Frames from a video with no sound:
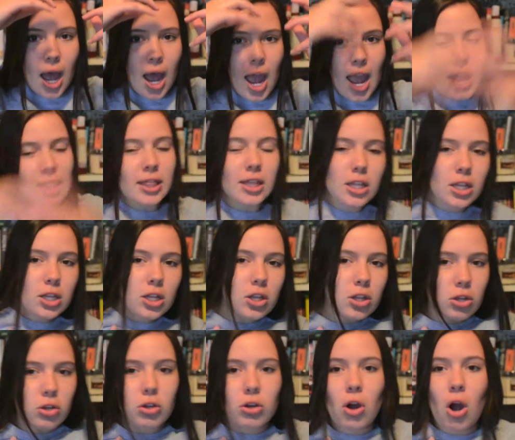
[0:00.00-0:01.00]
in the
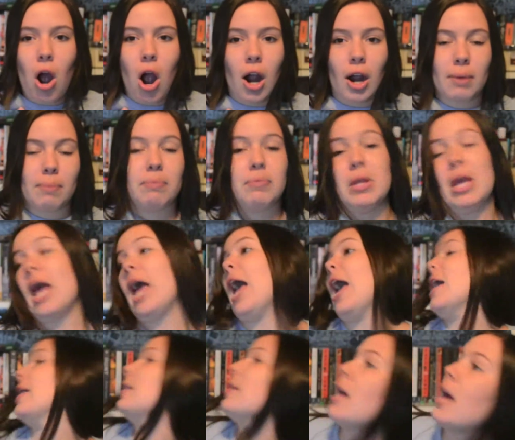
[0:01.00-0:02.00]
arm.
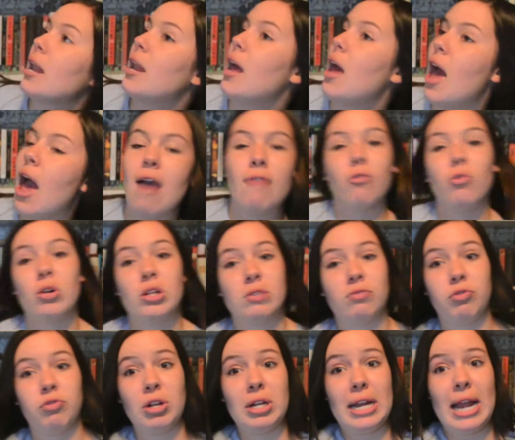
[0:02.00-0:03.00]
And then everyone's
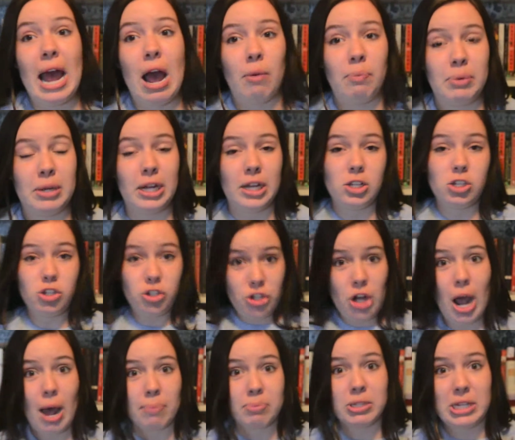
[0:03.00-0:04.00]
freaking out because
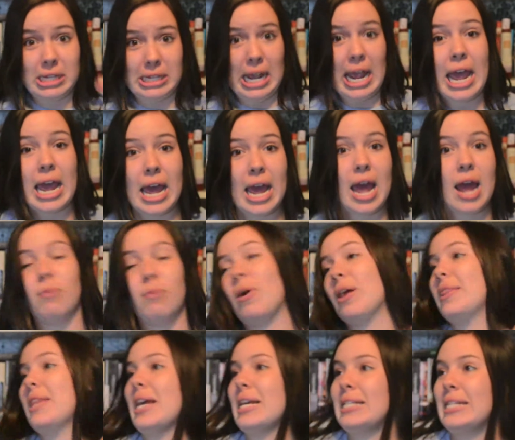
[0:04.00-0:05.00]
Chubbs is hit. And
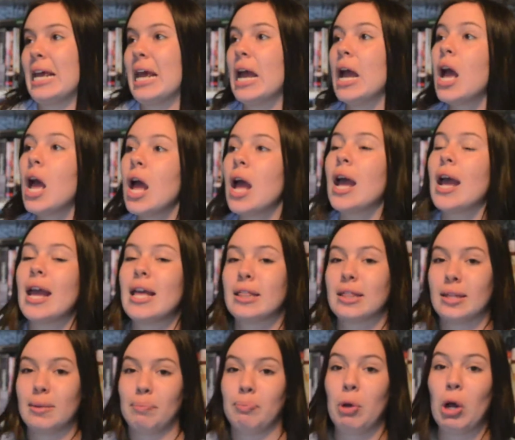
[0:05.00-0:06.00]
when they say in
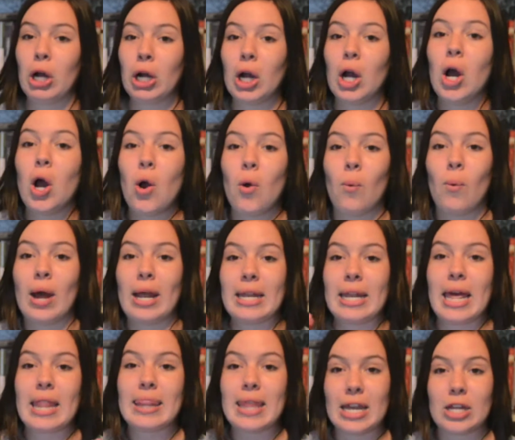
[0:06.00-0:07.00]
the book, when
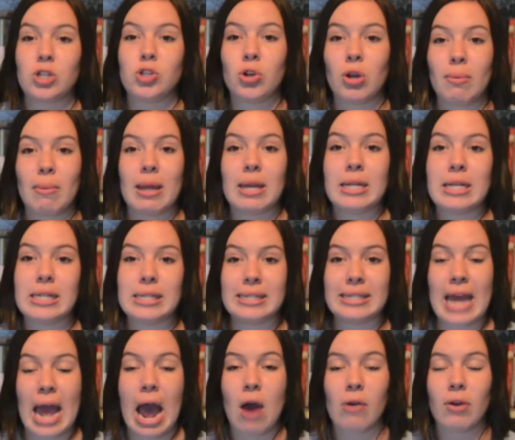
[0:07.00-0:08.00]
they shoot him and he's
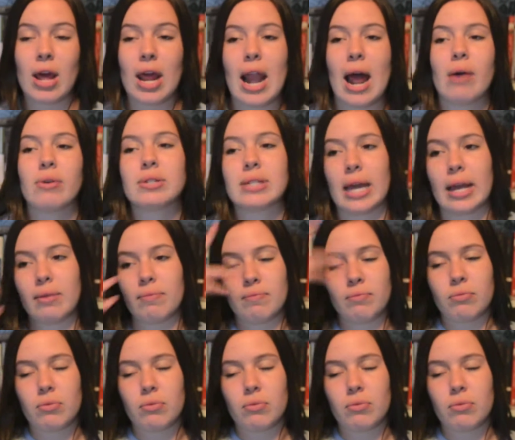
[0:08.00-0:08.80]
down, and I was like,